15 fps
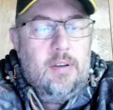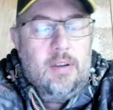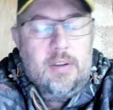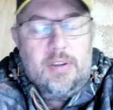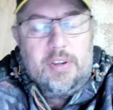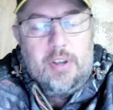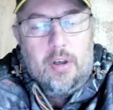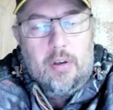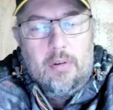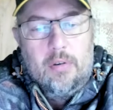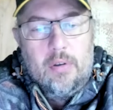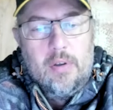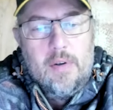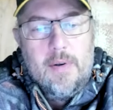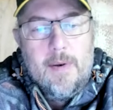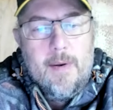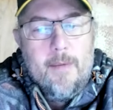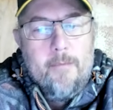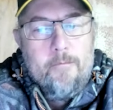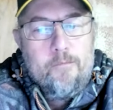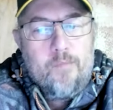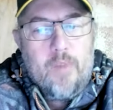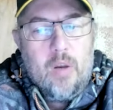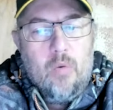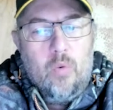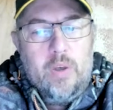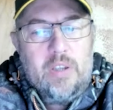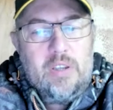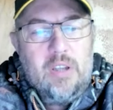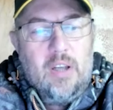So
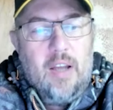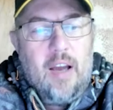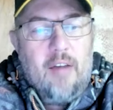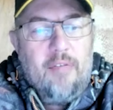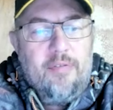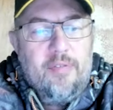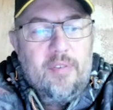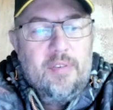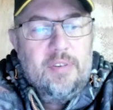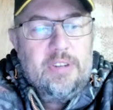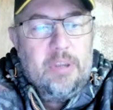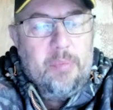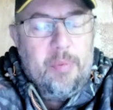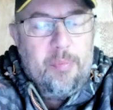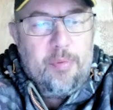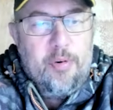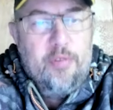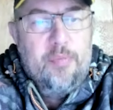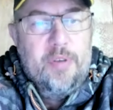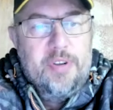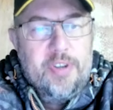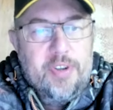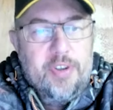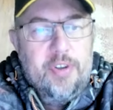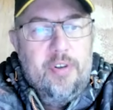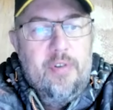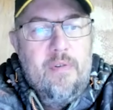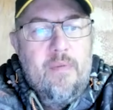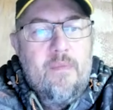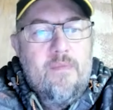we still have some improvement to
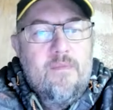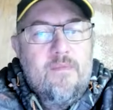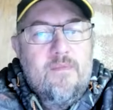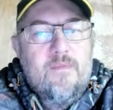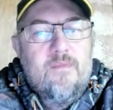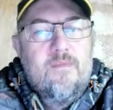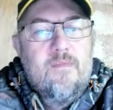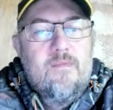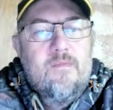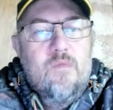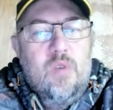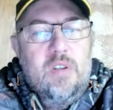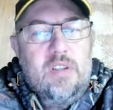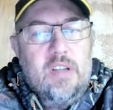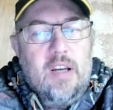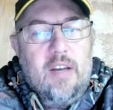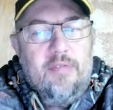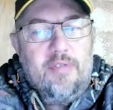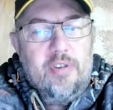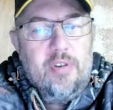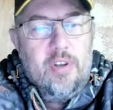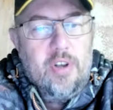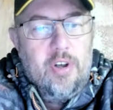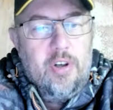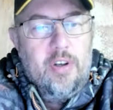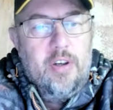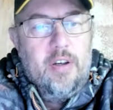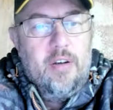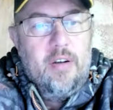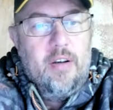do. We still have to
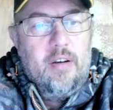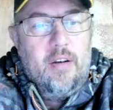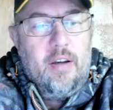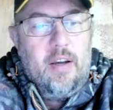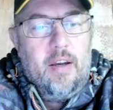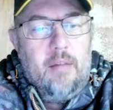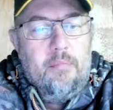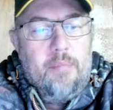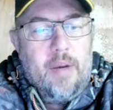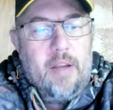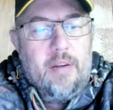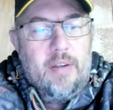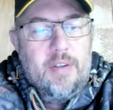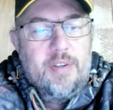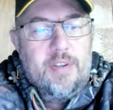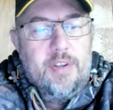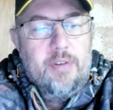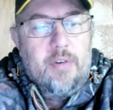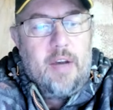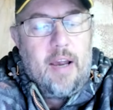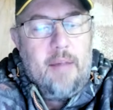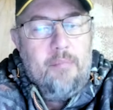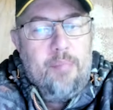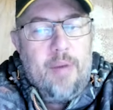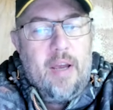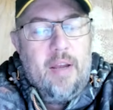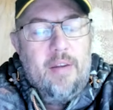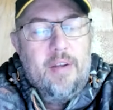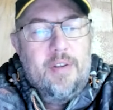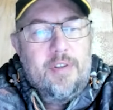learn and embed this new game
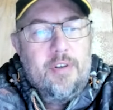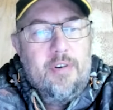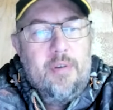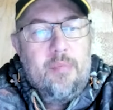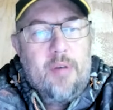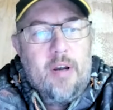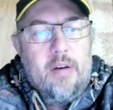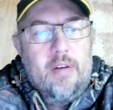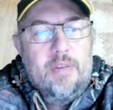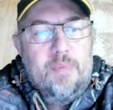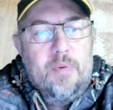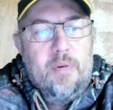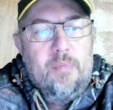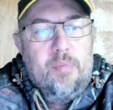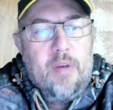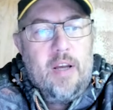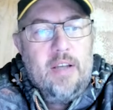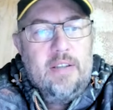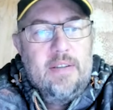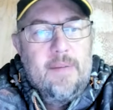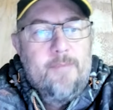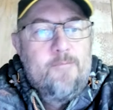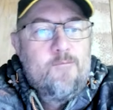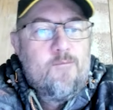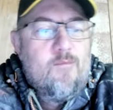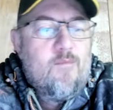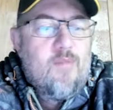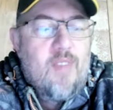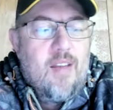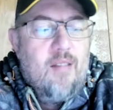plan that Tony Brown has put in place.
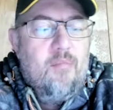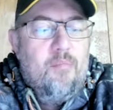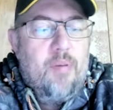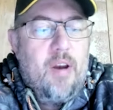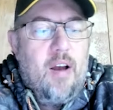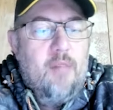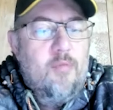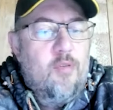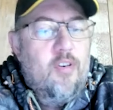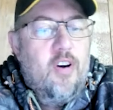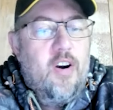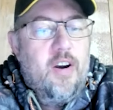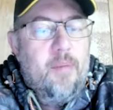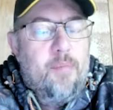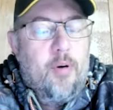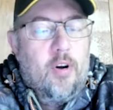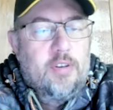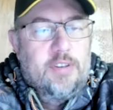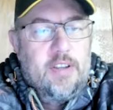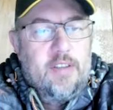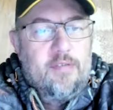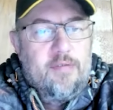But I'm very positive